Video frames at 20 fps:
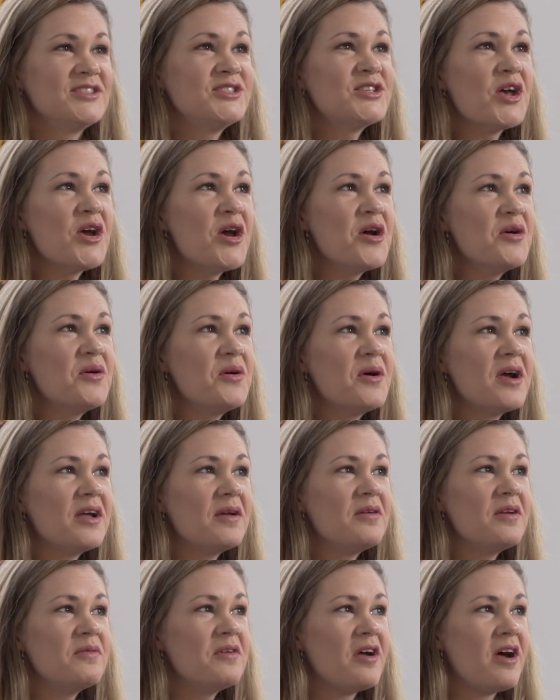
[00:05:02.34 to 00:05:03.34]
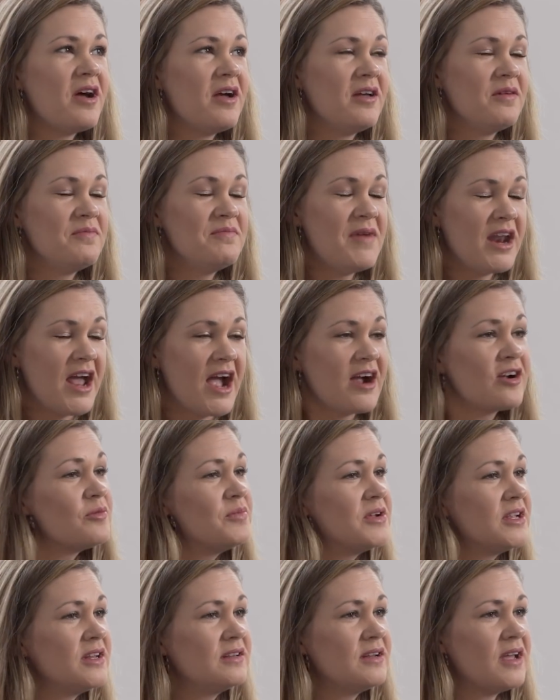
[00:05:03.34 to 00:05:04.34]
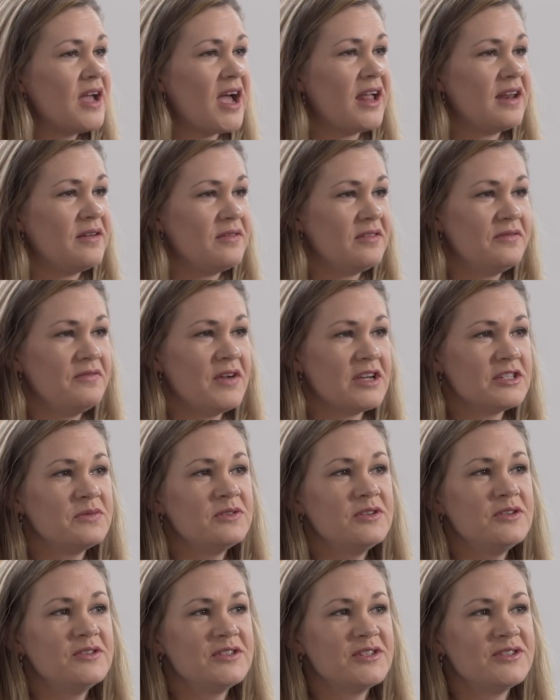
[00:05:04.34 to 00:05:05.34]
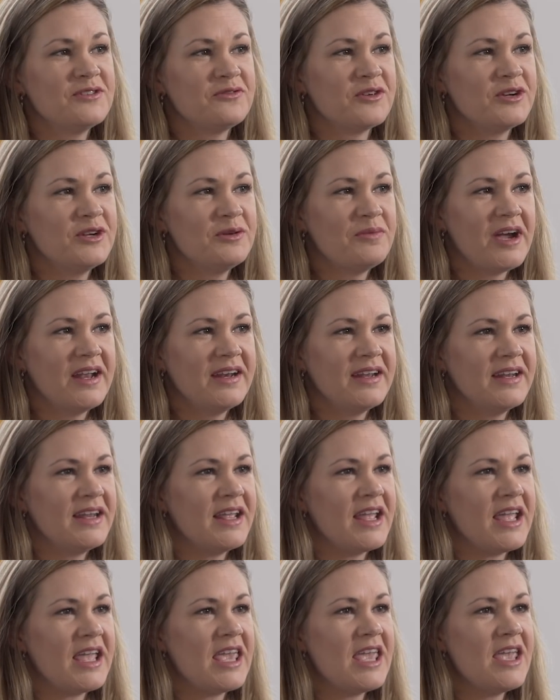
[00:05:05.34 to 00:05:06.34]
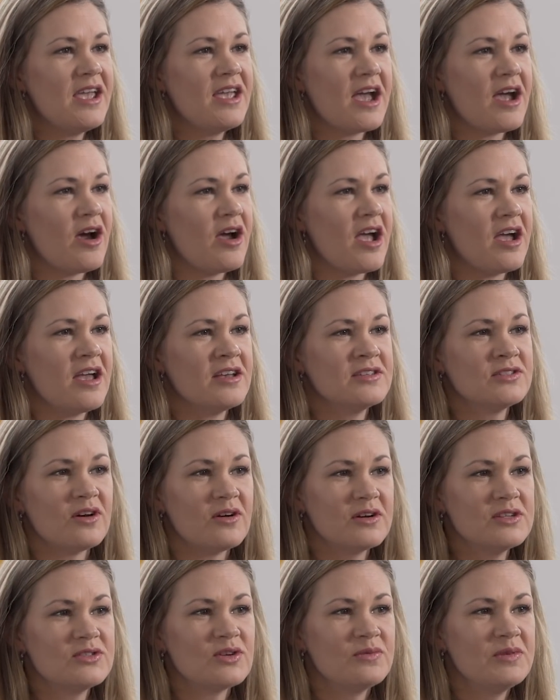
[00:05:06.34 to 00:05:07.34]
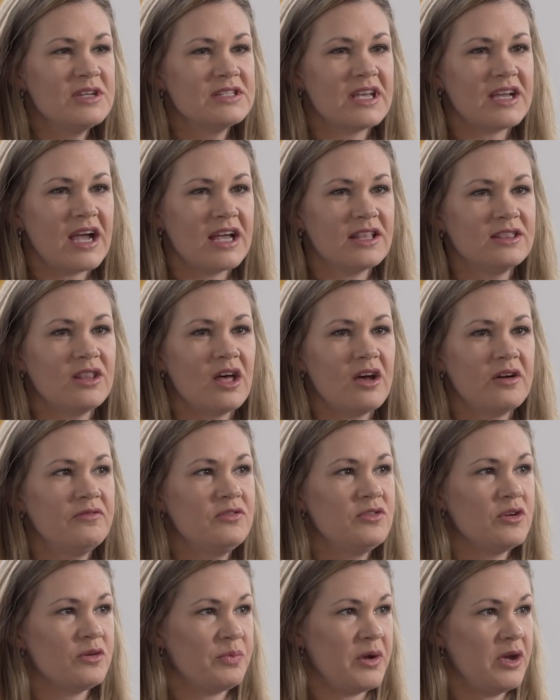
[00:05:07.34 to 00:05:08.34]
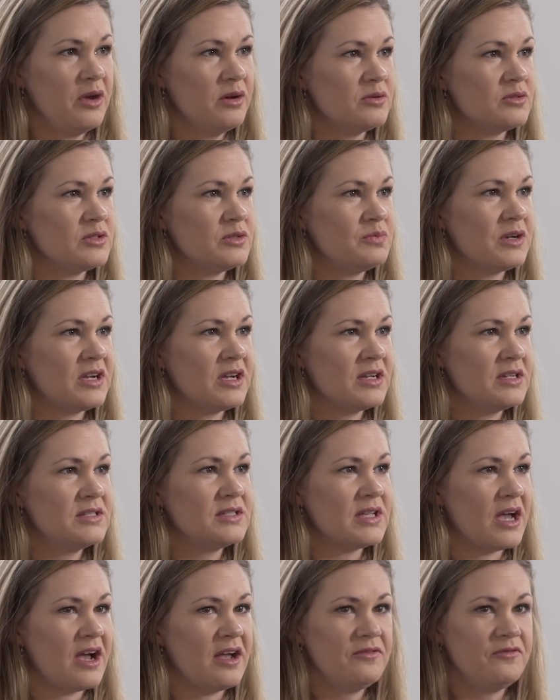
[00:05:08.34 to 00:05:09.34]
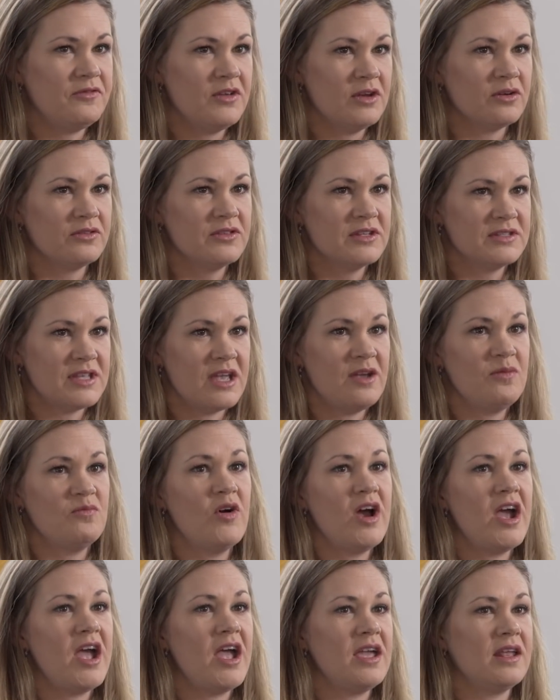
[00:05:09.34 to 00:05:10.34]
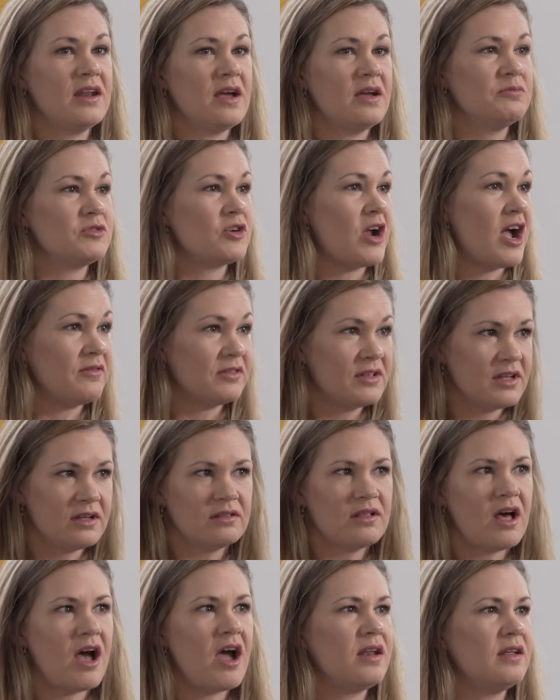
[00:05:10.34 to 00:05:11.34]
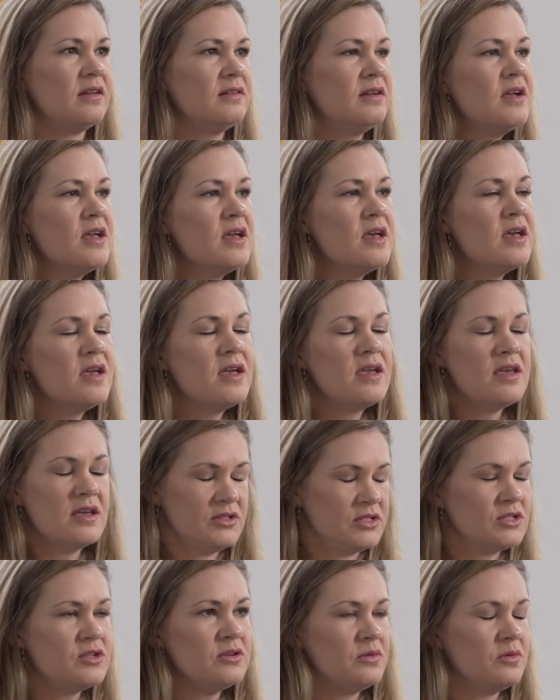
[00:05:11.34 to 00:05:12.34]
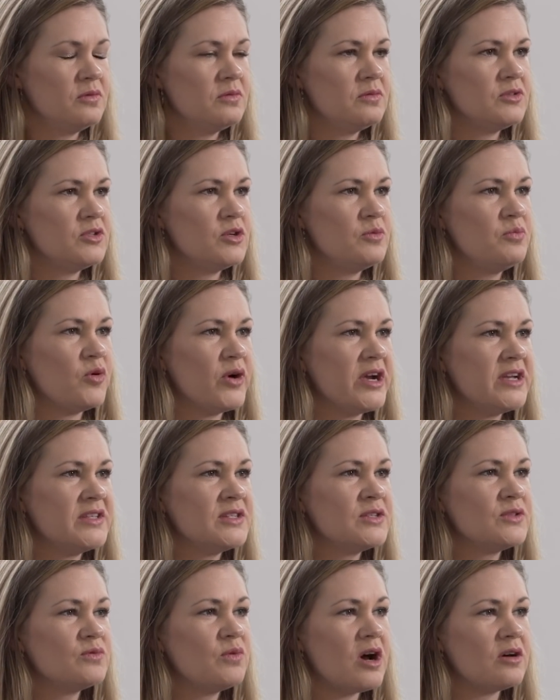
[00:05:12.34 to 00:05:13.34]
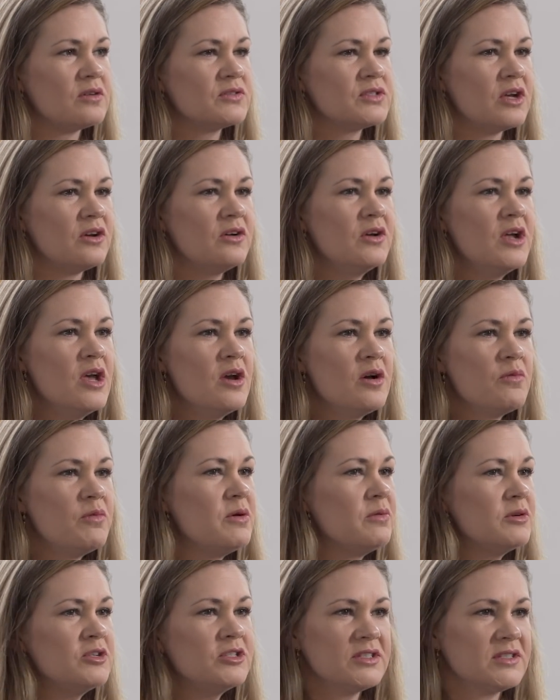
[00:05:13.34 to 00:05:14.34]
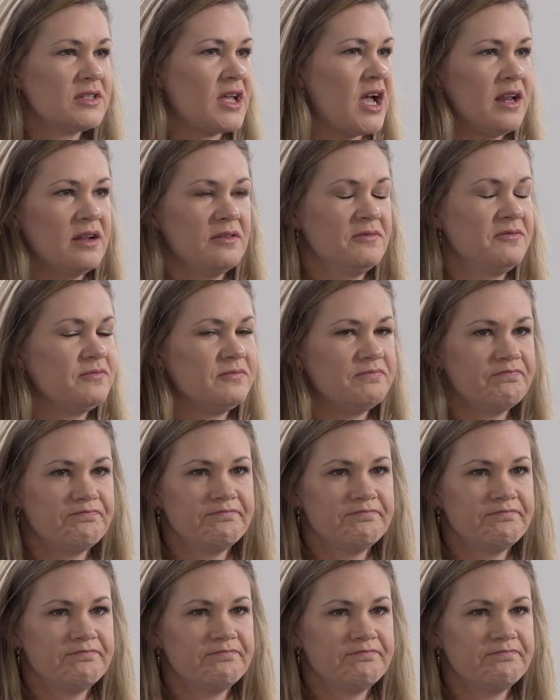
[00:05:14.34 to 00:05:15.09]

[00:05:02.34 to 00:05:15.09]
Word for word: So, uh, Matt Ackerman at Investment News is a friend of mine, and he has always told me, he's like, I love your posts because I feel the same way, and I'm traveling a lot. and he has two two boys as well. So we were just kind of